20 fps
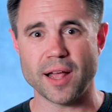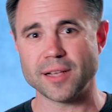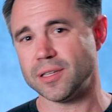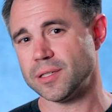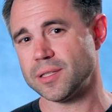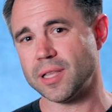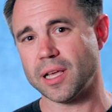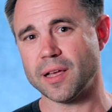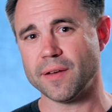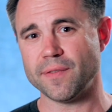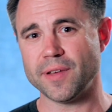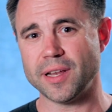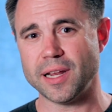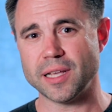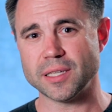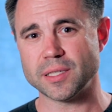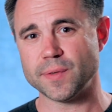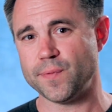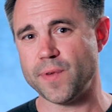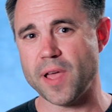I just think of
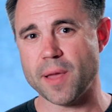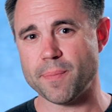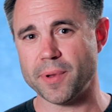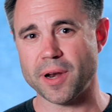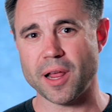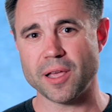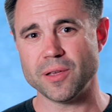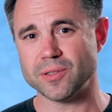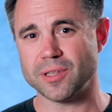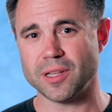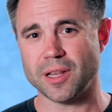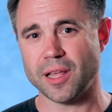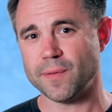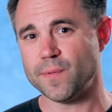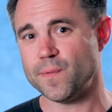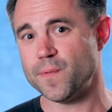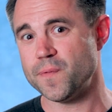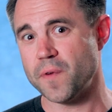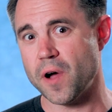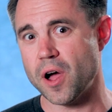it as FIP, and I use it like
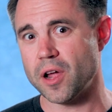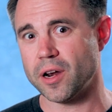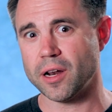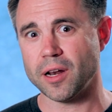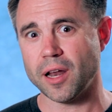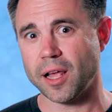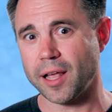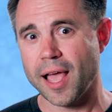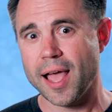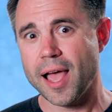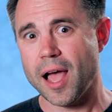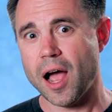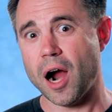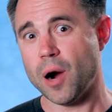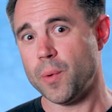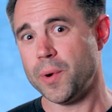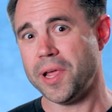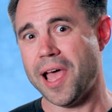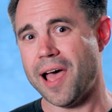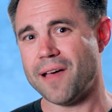fun, or like,
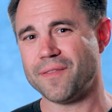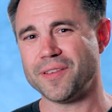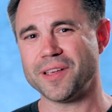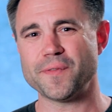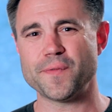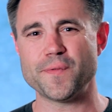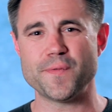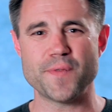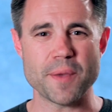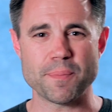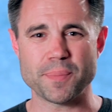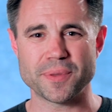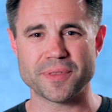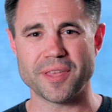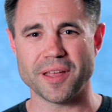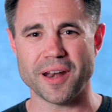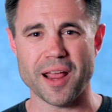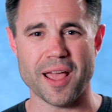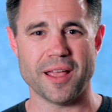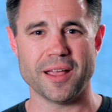are we having FIP
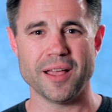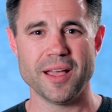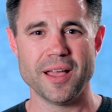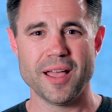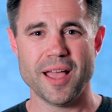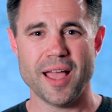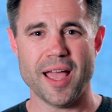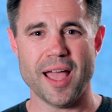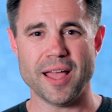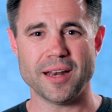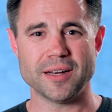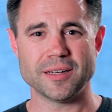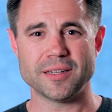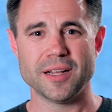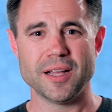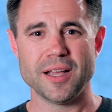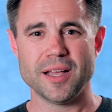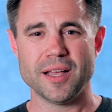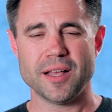today? And